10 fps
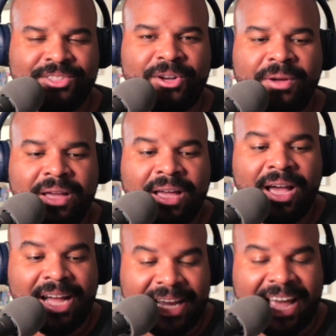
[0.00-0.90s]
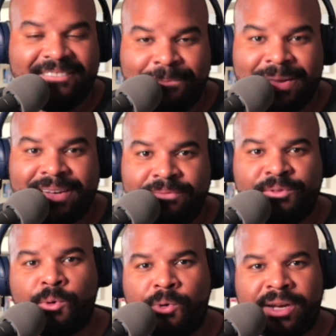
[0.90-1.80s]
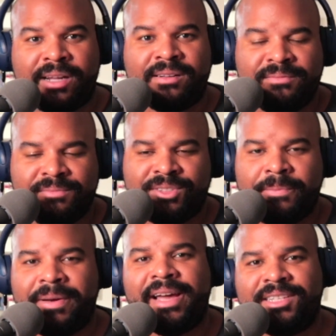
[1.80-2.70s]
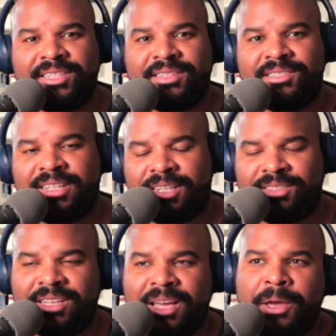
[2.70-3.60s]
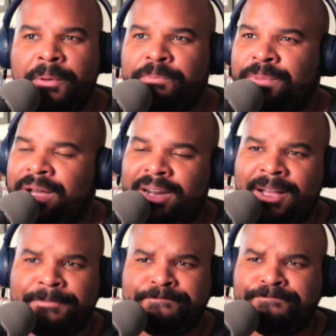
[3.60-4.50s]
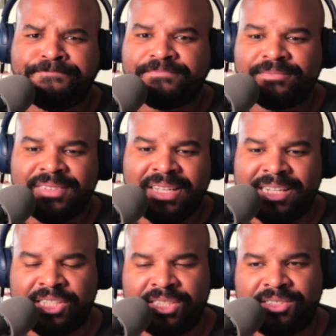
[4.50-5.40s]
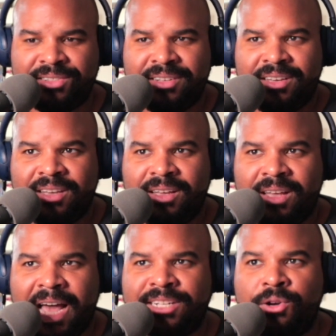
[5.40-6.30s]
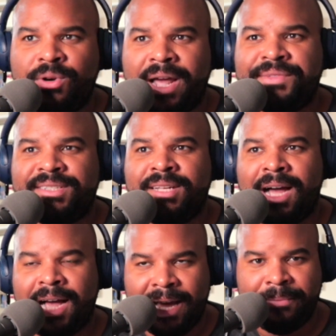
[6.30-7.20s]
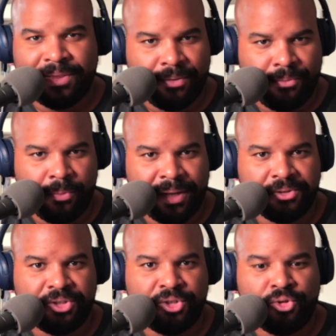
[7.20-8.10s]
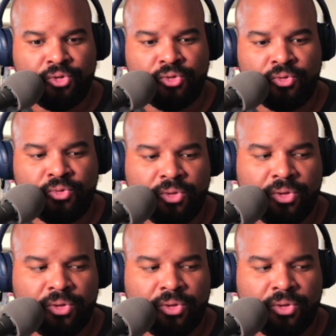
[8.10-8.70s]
So I have been recording some behind the scenes things, but I don't have the time at the moment to